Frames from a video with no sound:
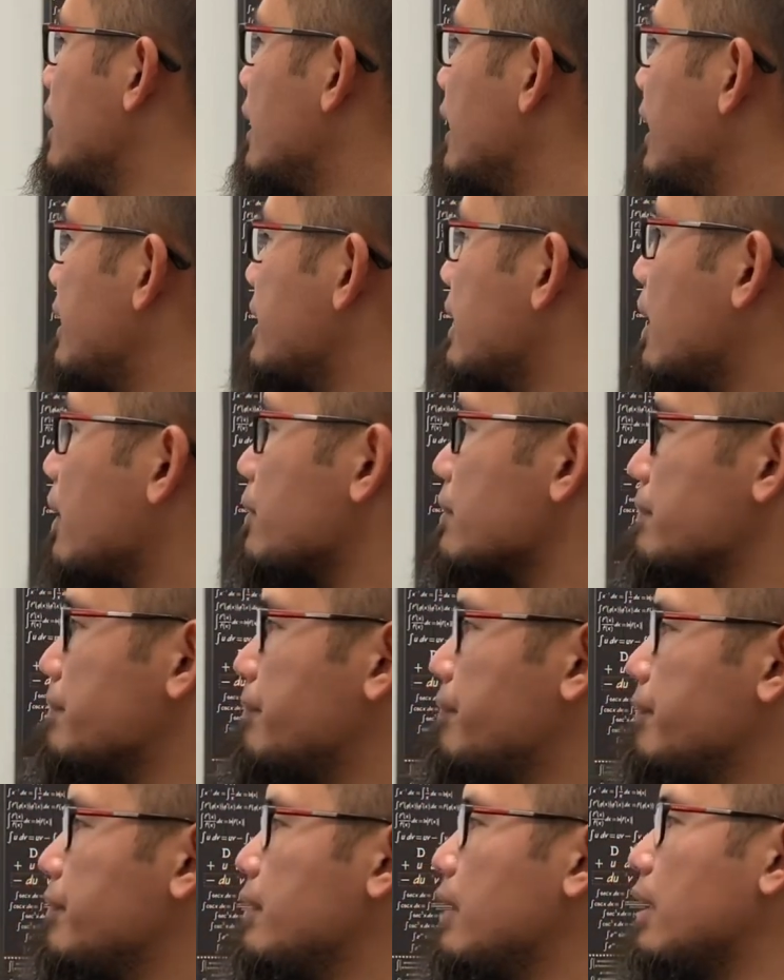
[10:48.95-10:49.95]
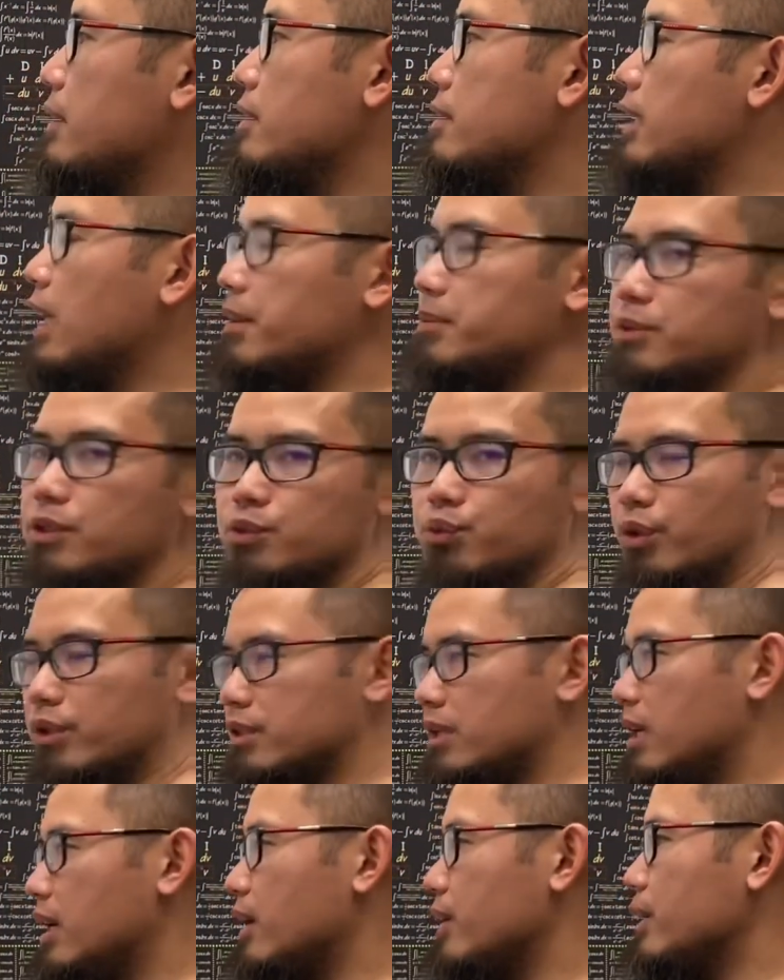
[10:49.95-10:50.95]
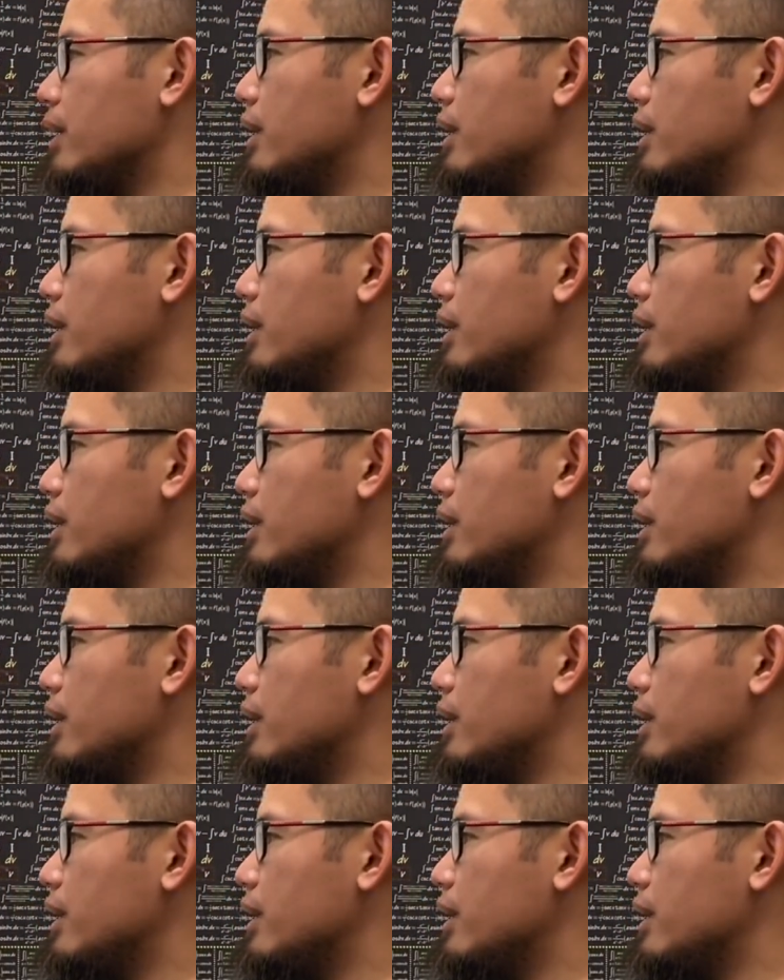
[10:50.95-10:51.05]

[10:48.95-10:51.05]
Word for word: And now, on the top, just worked out,